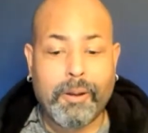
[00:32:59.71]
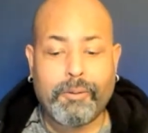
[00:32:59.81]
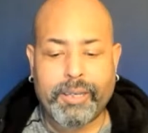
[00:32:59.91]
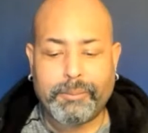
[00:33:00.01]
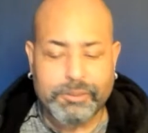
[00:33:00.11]

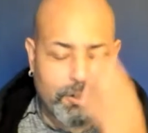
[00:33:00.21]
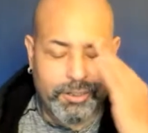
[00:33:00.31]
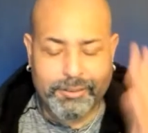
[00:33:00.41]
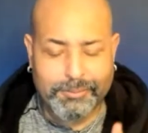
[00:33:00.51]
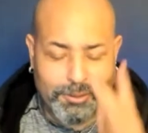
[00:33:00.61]
Okay, I'm
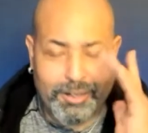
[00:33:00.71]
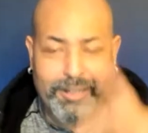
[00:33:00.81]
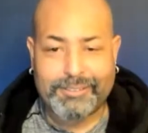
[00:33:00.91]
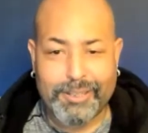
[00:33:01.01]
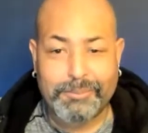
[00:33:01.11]

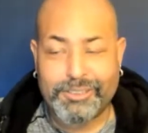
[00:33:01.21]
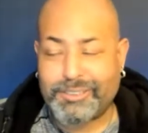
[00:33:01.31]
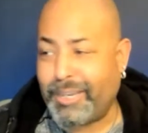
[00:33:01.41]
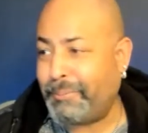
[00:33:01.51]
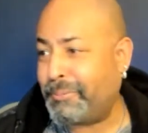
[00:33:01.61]
sorry. Something just
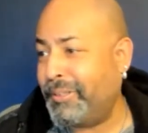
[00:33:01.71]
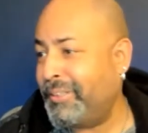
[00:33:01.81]
came to me.